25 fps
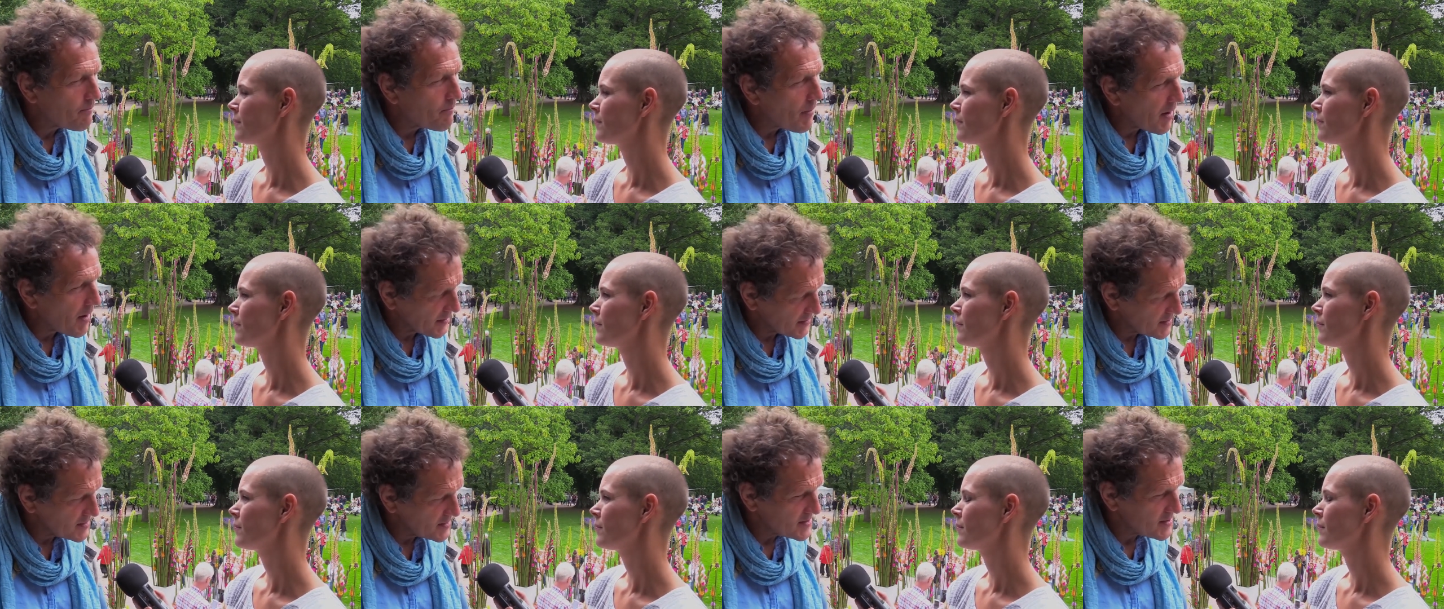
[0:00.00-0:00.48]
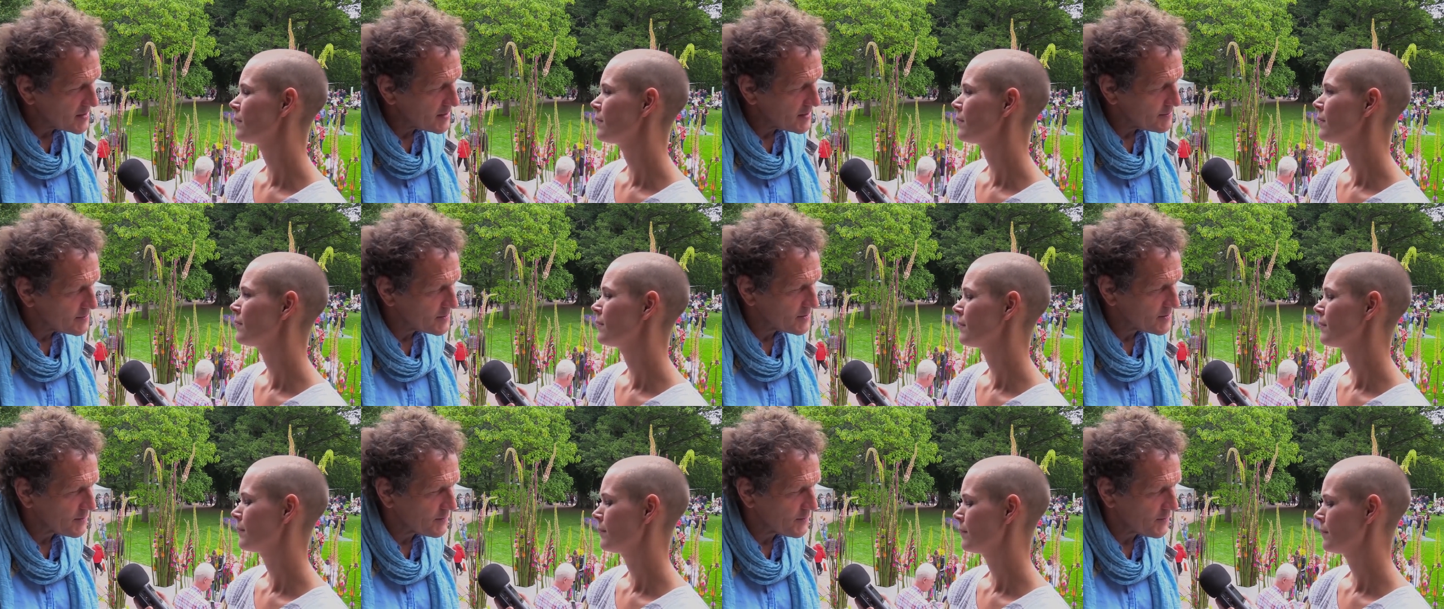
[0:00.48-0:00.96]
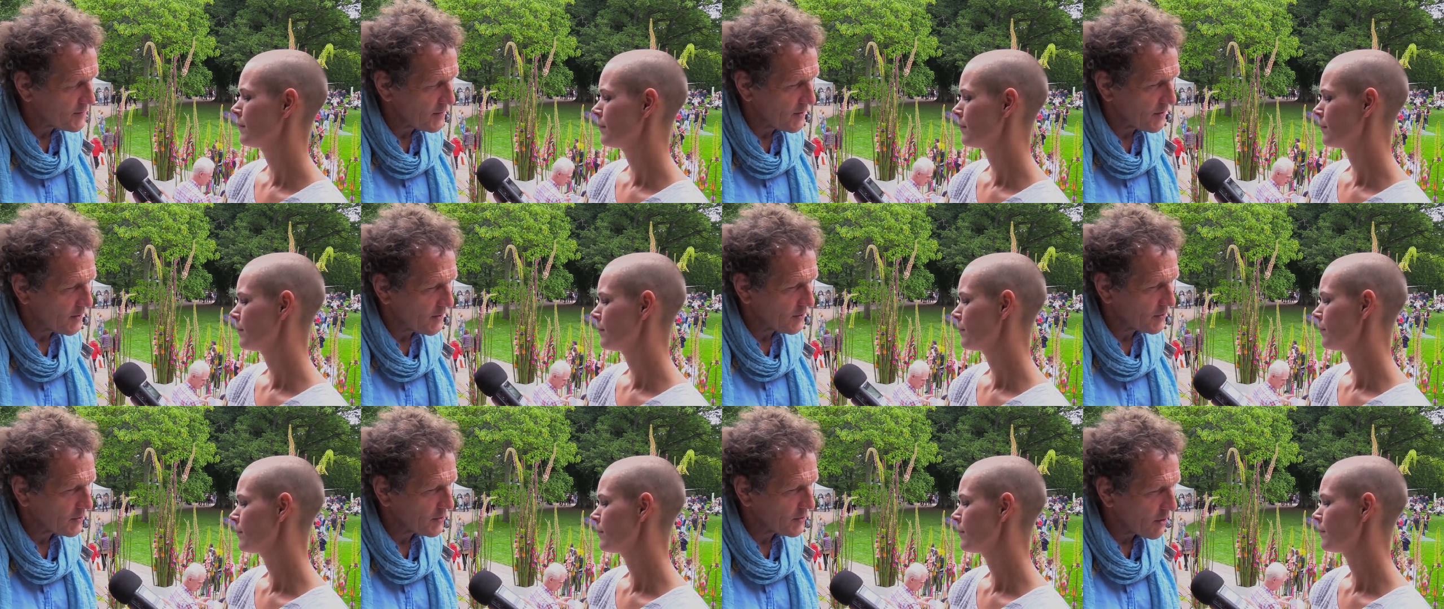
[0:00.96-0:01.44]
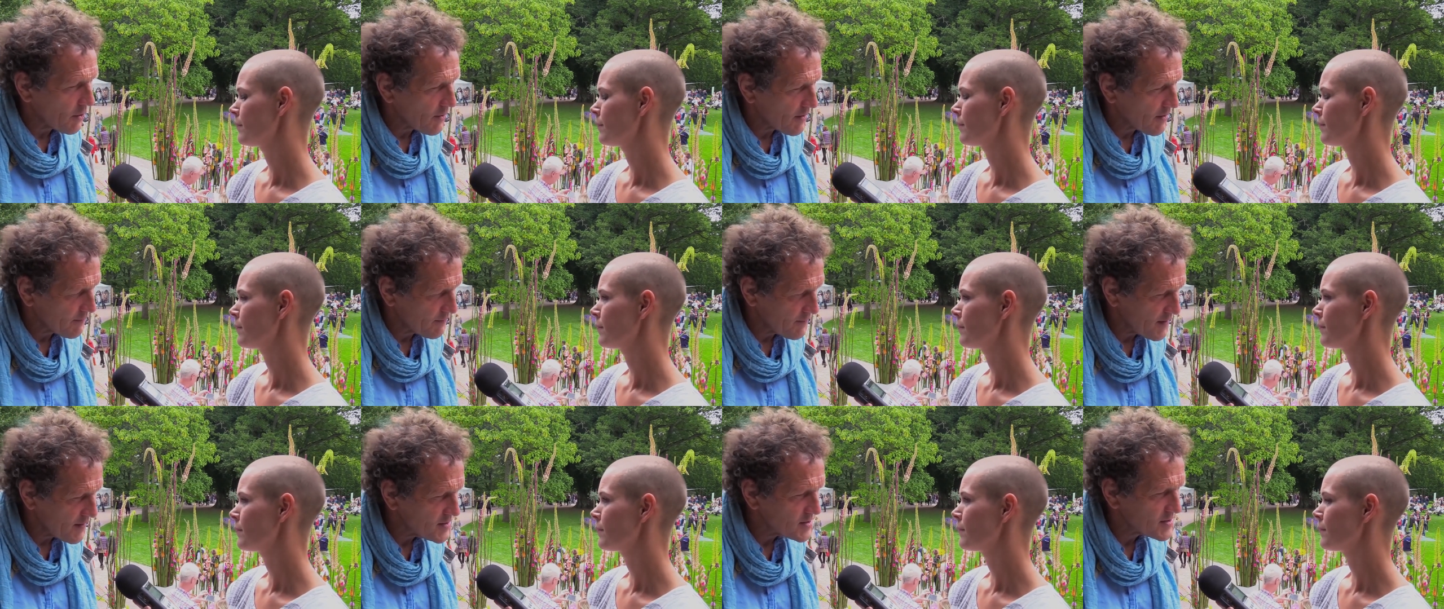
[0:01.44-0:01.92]
Speaker 1: But in terms of growing
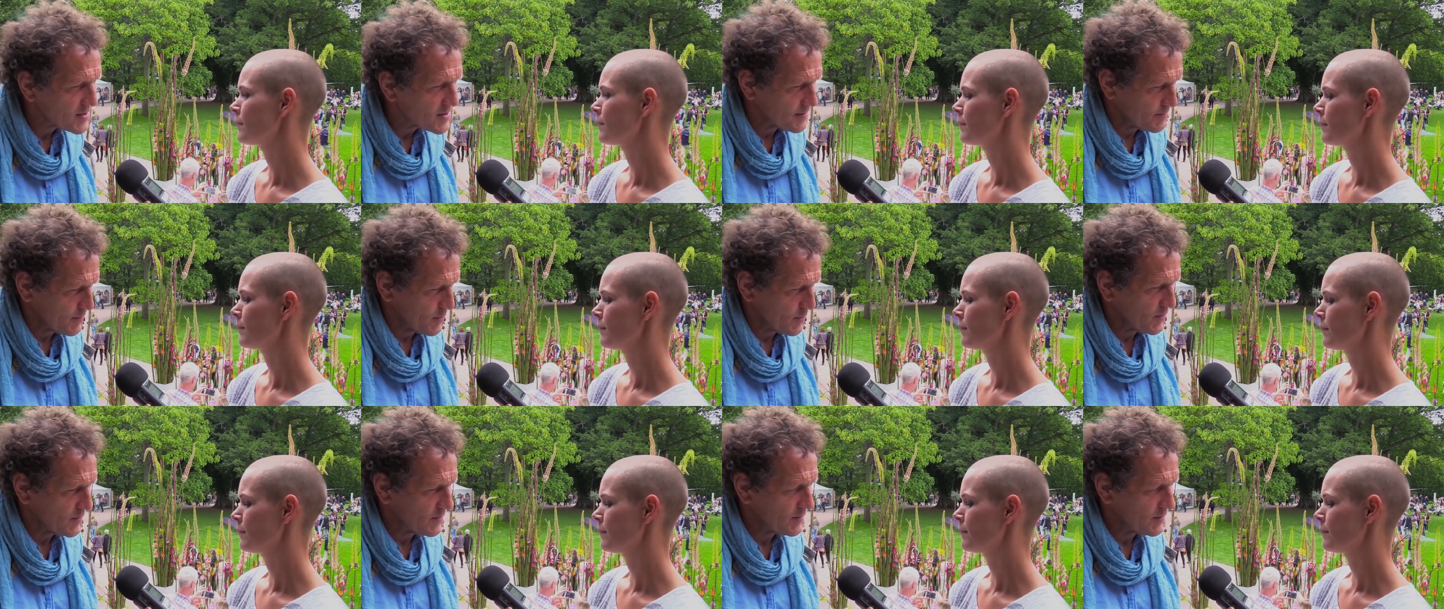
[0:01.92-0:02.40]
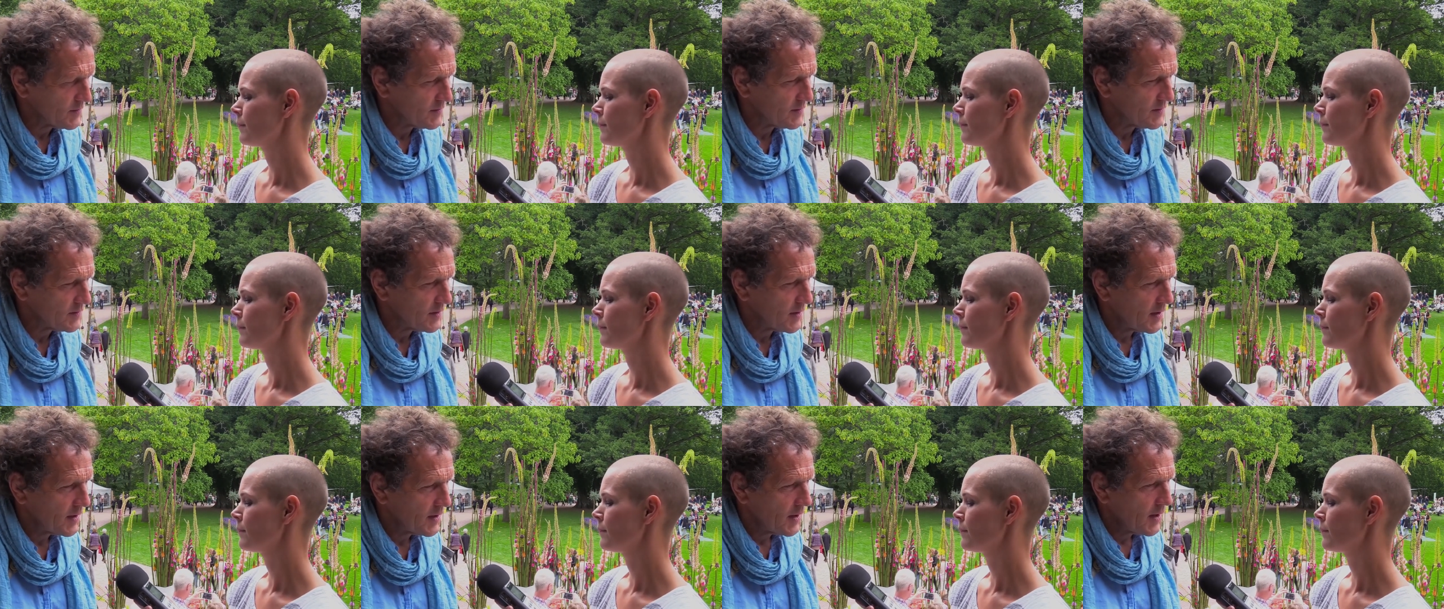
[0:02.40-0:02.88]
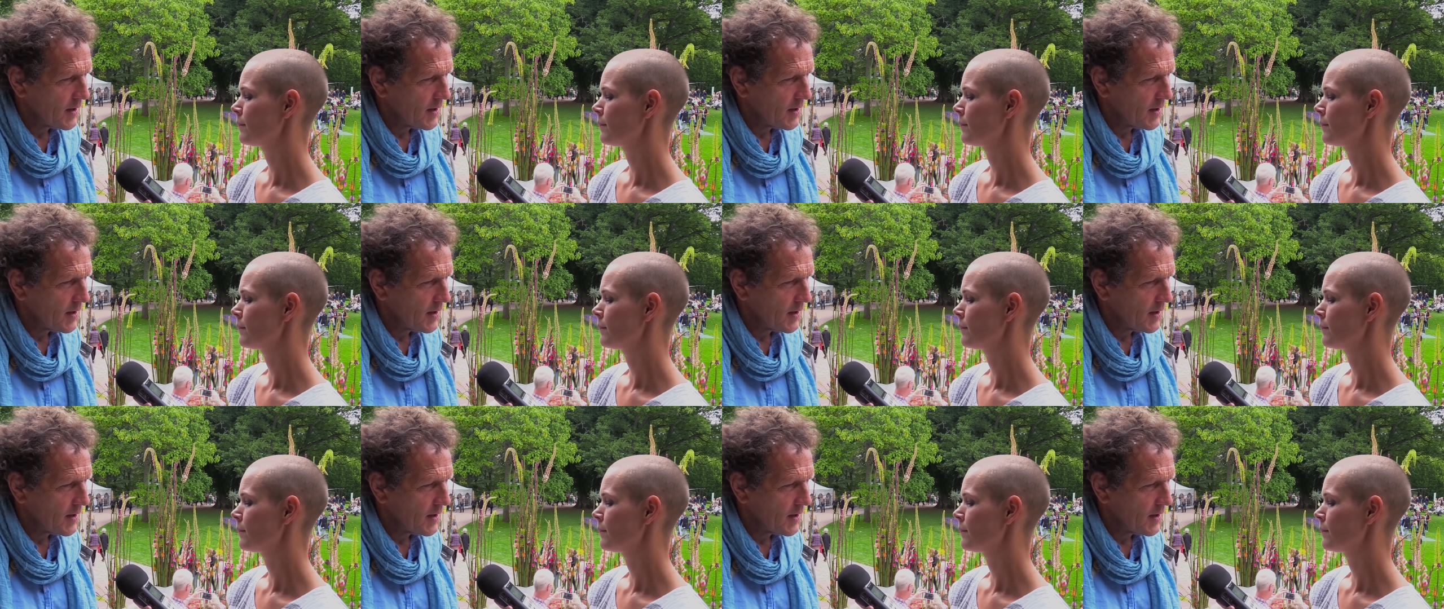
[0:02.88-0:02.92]
vegetables,